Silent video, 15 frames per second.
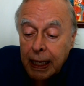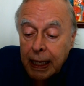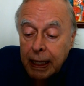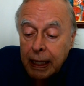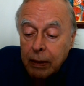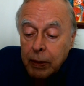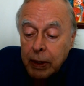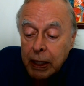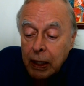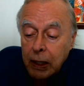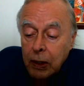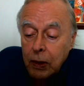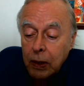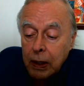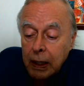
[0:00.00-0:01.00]
there we
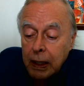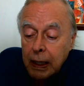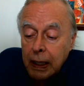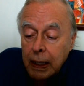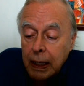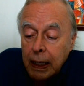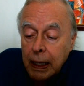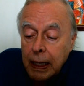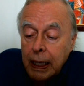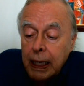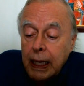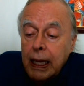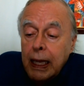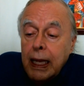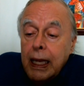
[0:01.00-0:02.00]
go,
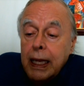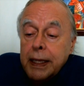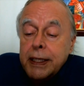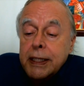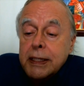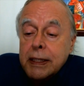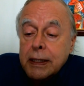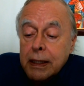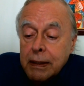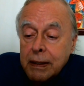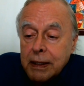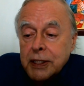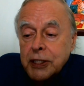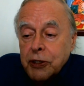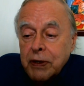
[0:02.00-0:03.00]
this
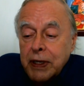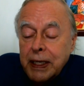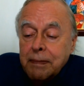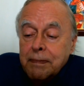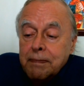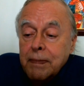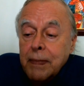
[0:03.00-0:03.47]
screen.